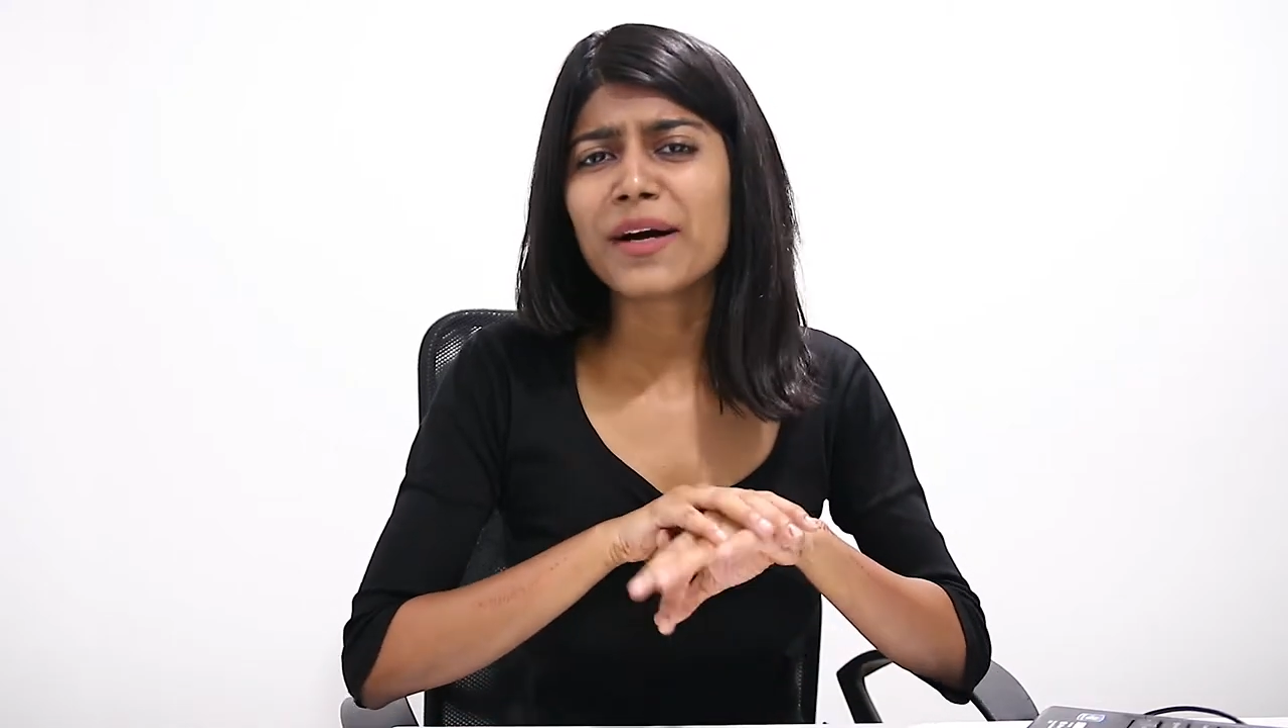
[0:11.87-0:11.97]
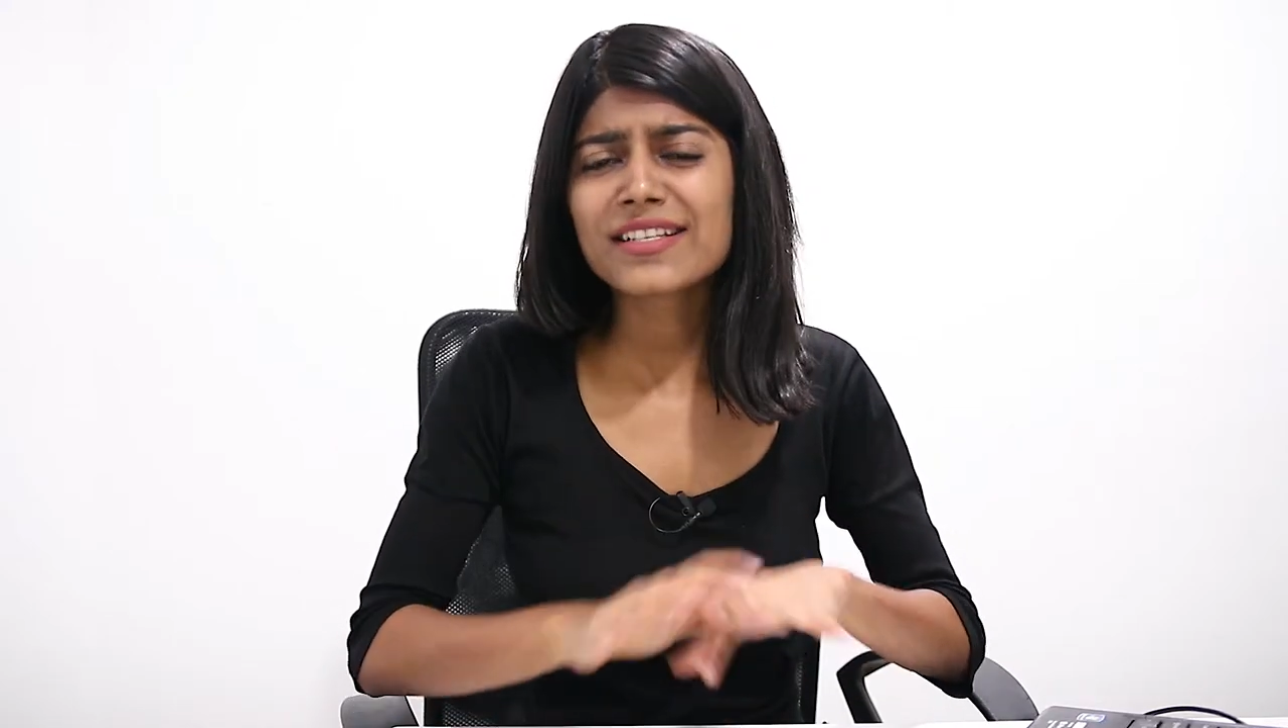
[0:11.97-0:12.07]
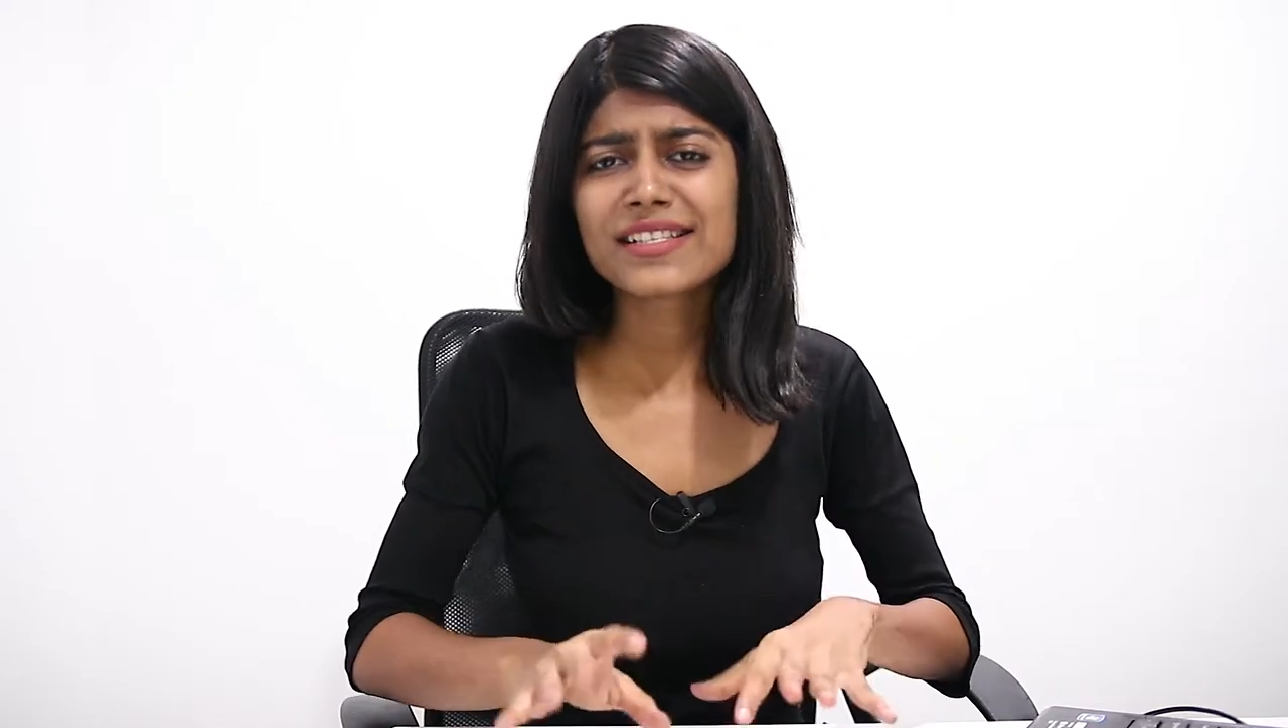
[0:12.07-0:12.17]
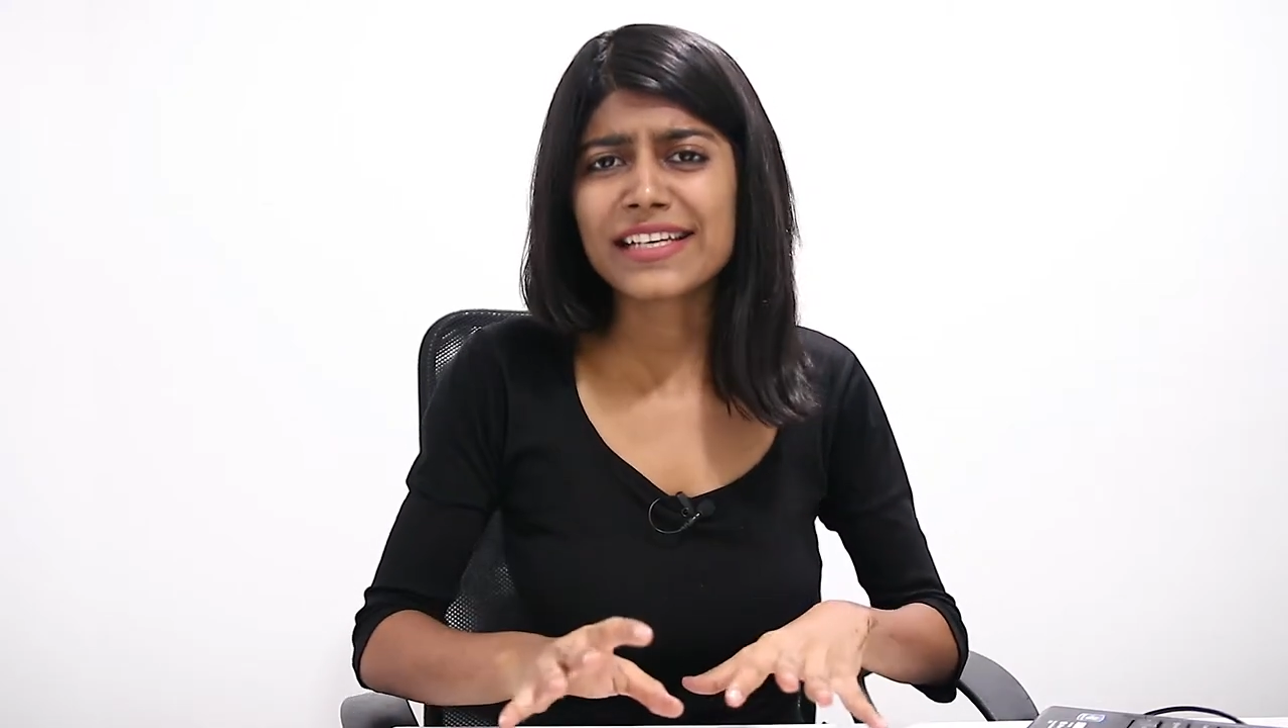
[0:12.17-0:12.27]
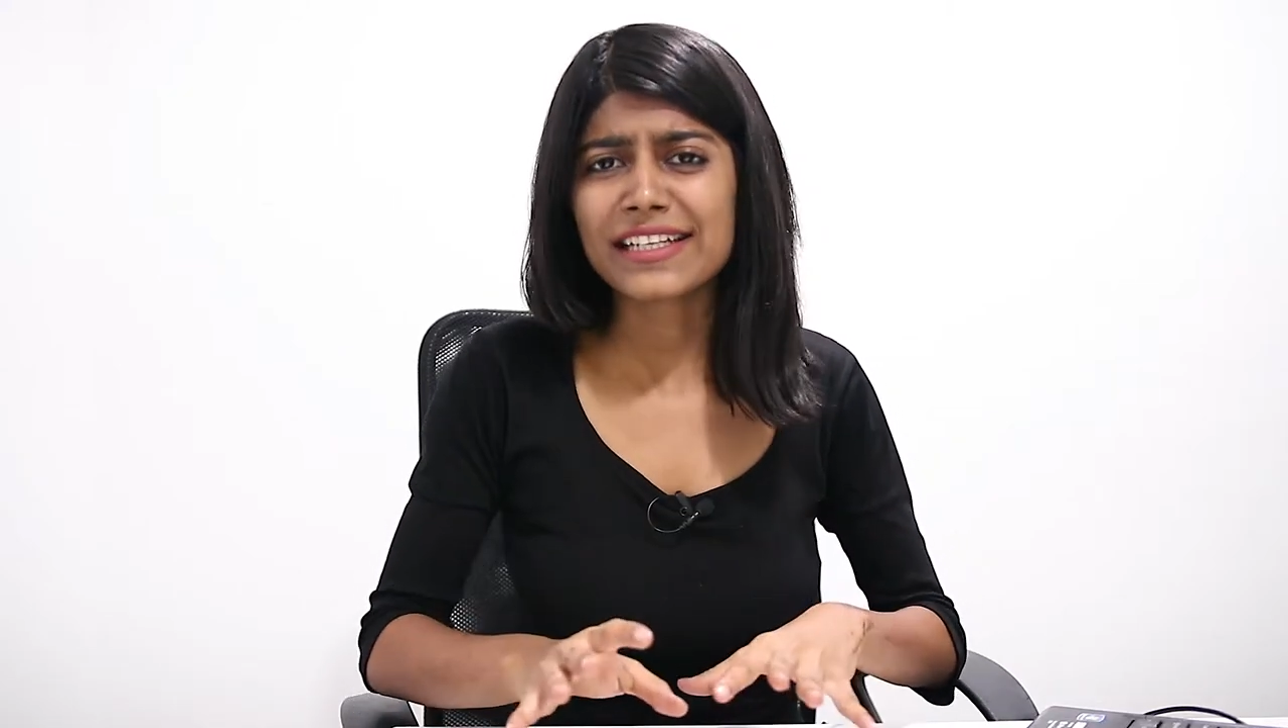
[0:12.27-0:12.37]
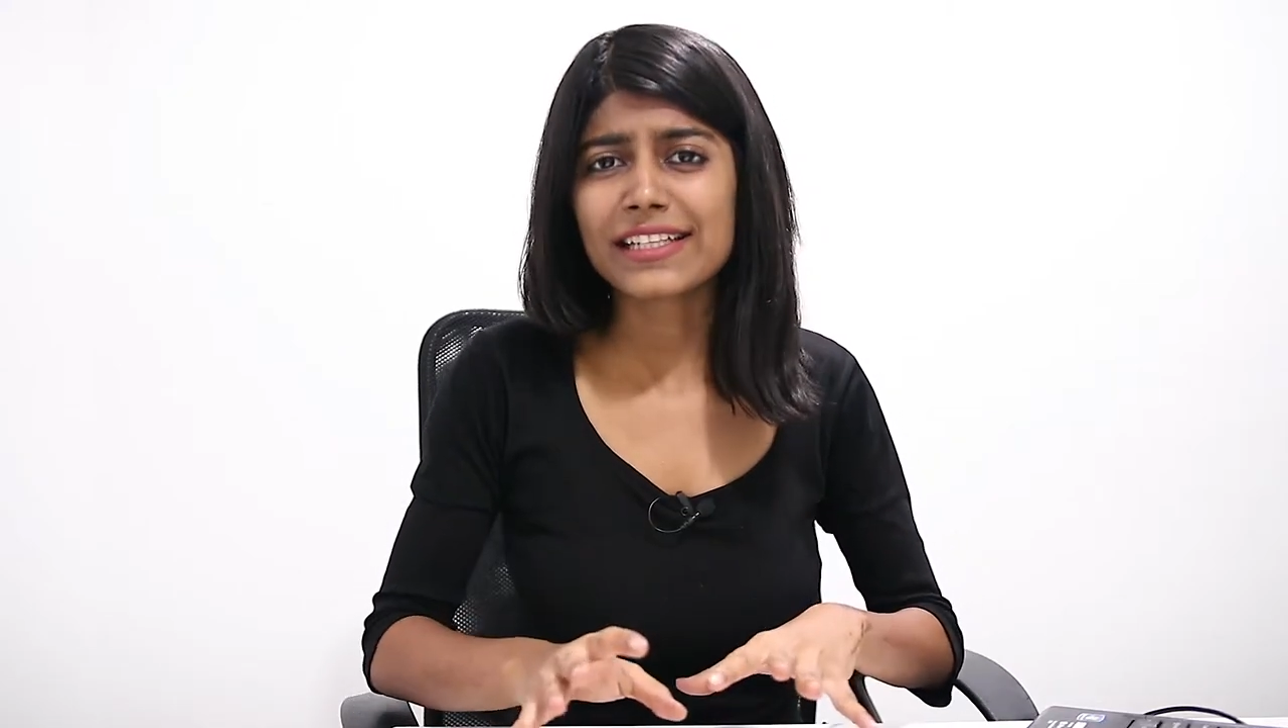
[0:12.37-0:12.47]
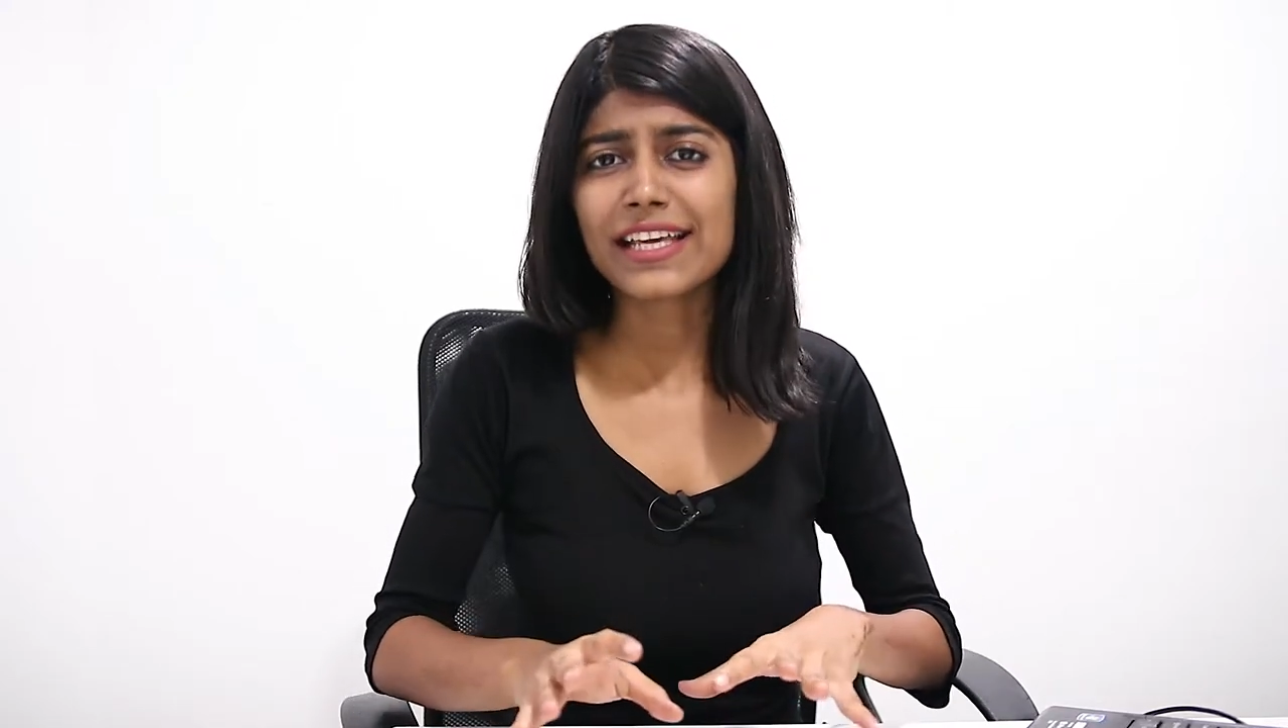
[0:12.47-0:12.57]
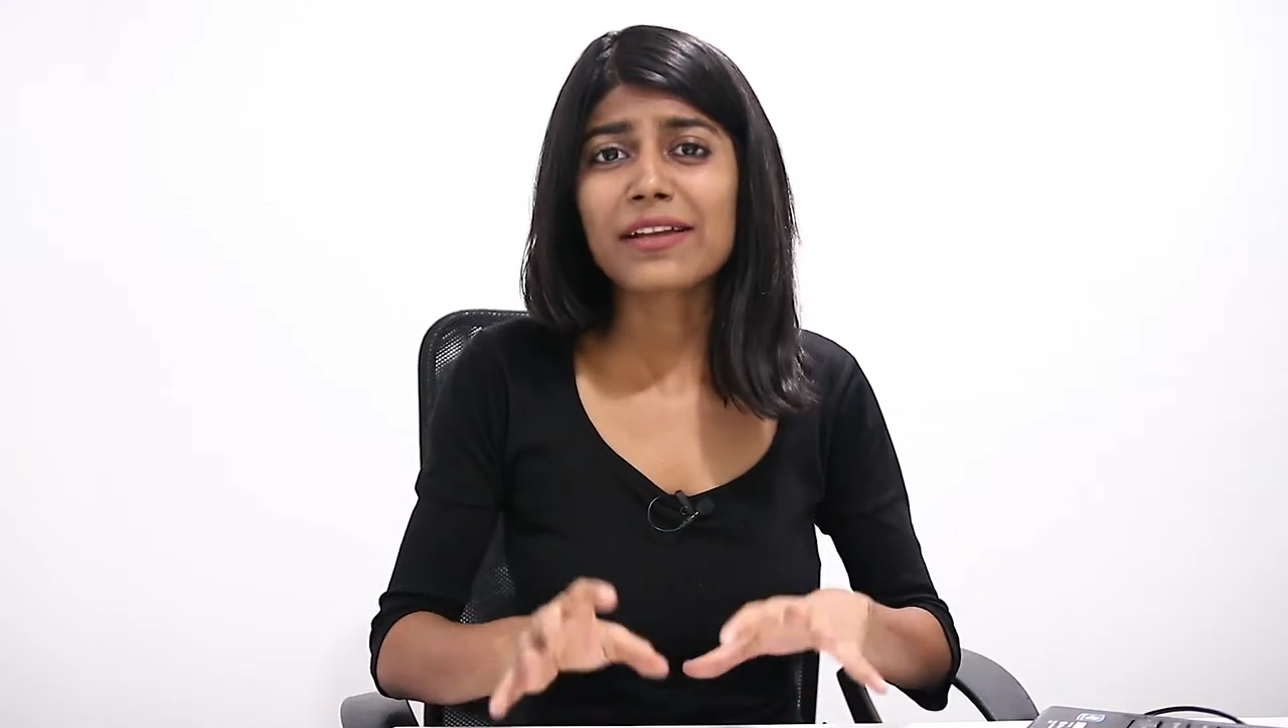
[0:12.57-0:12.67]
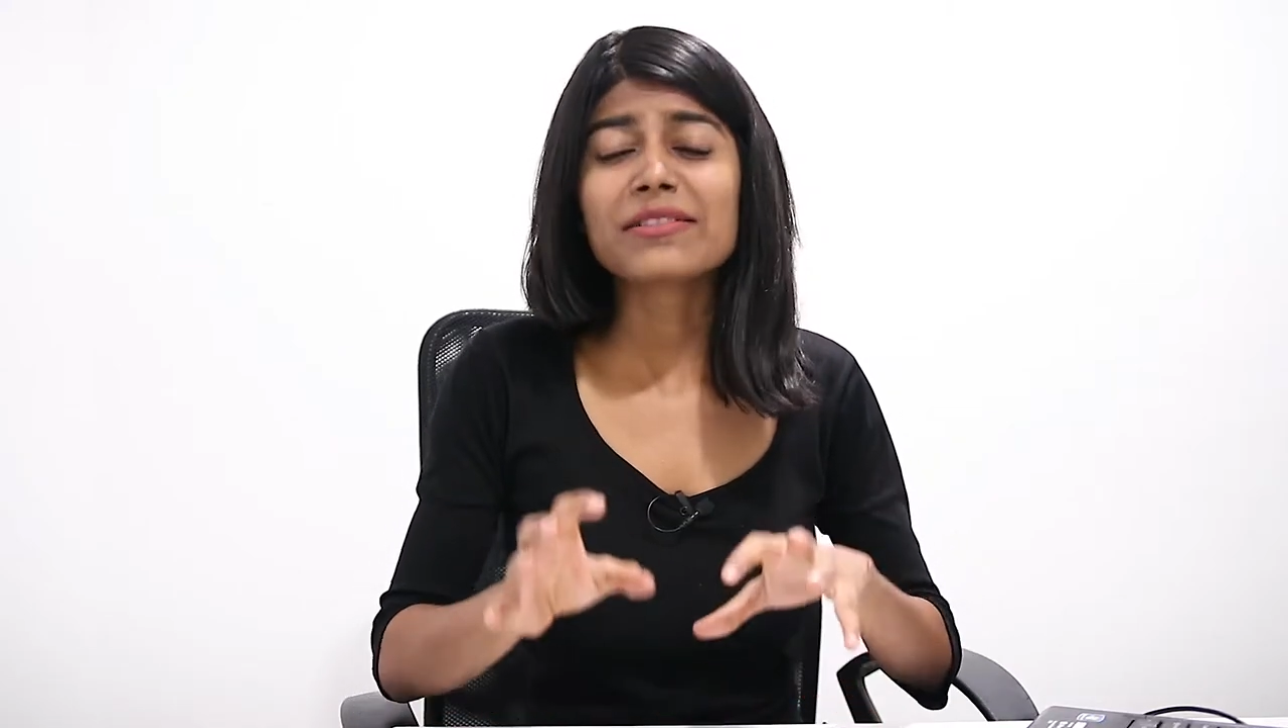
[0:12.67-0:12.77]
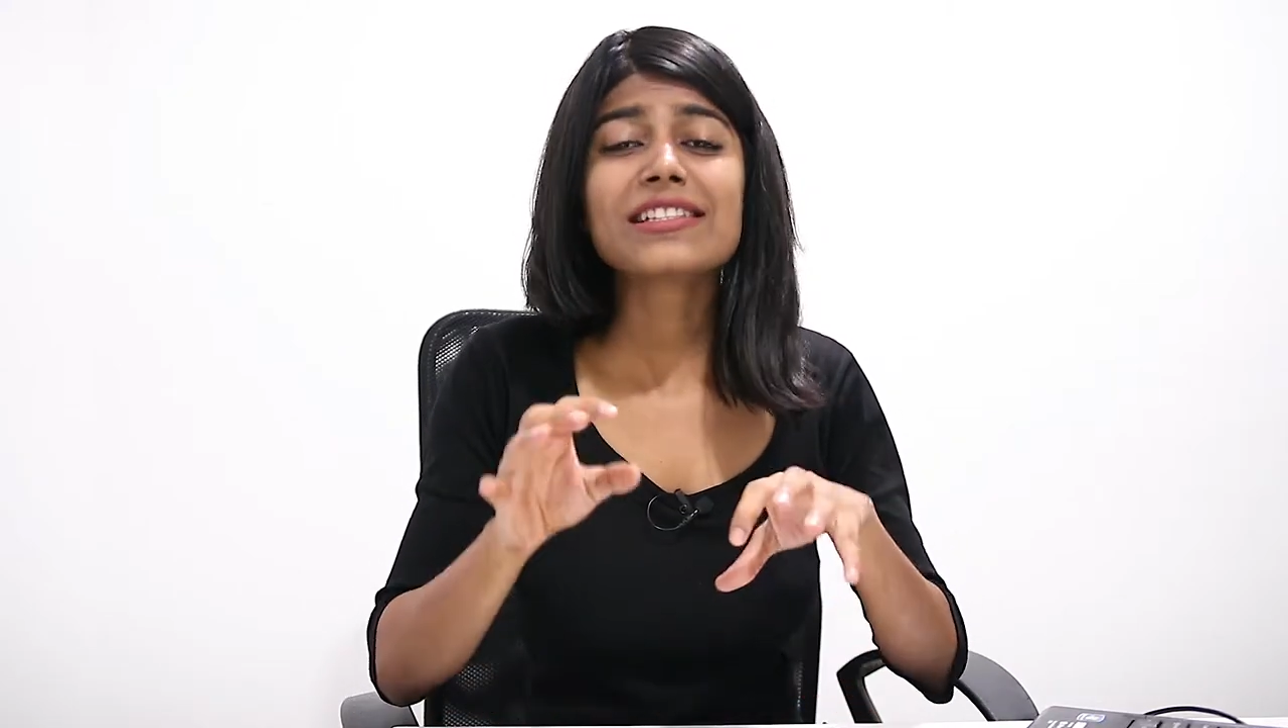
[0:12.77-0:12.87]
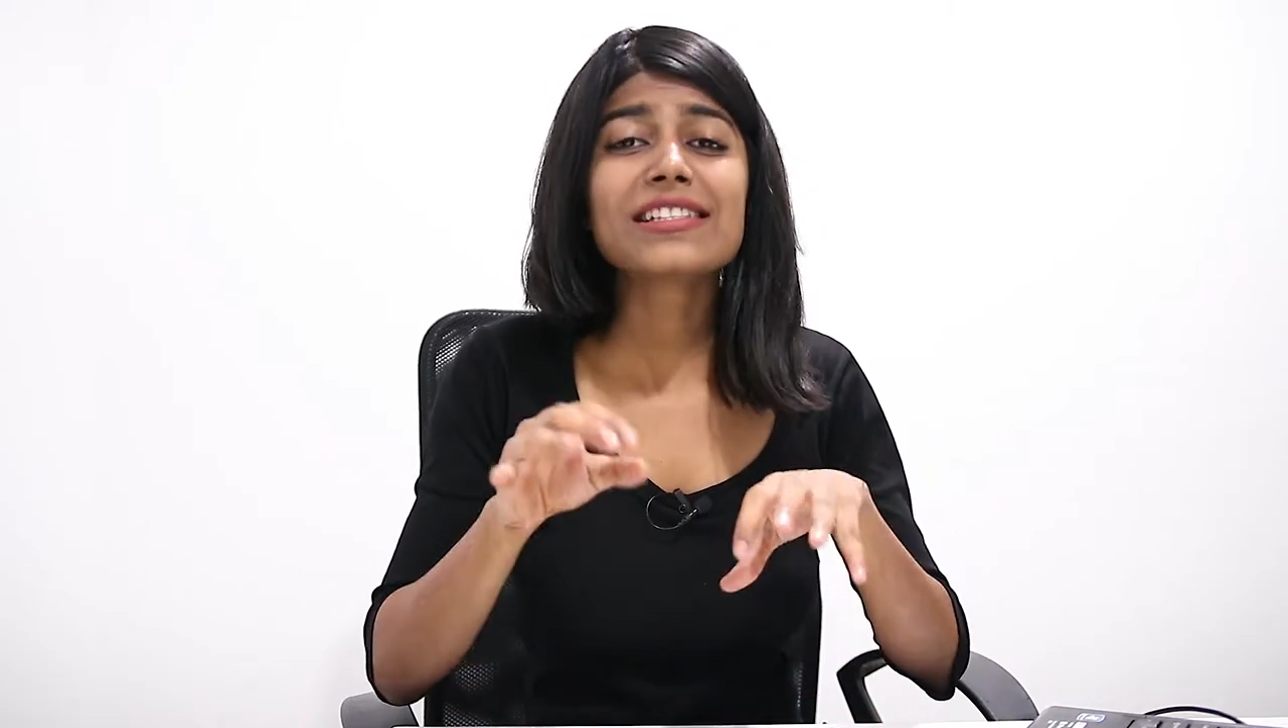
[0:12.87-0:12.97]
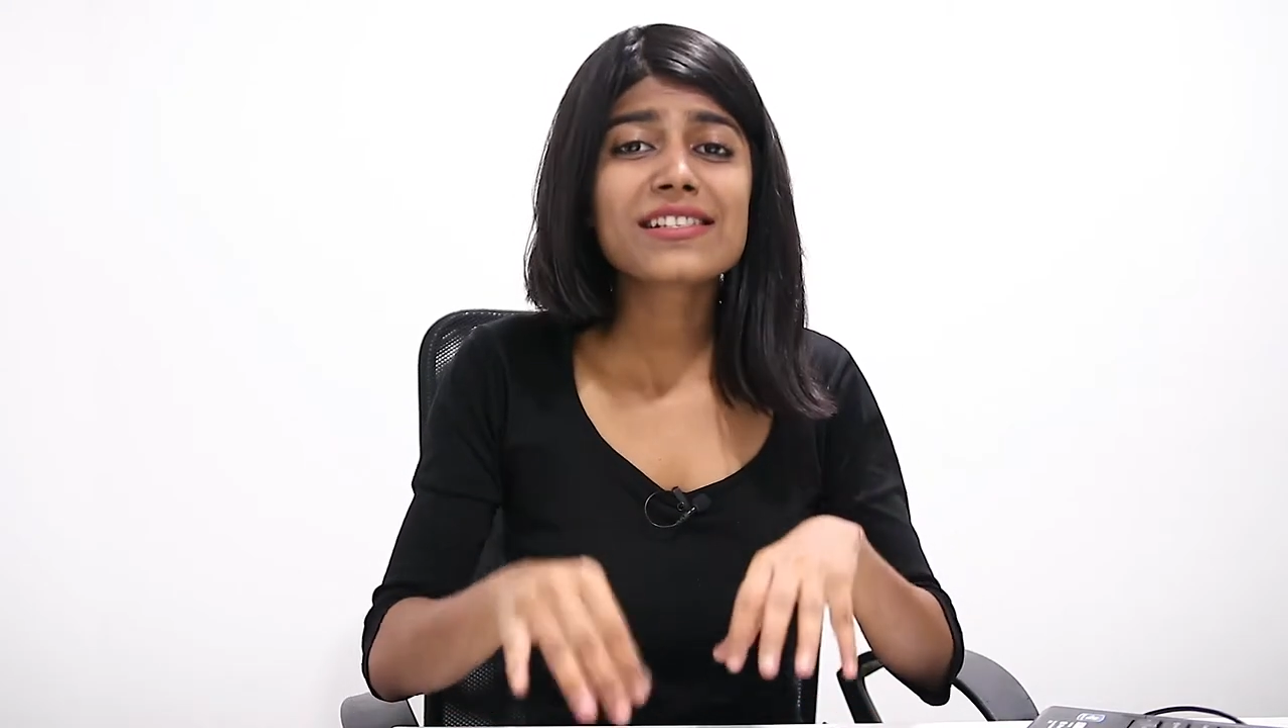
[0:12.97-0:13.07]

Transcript: buzz lately and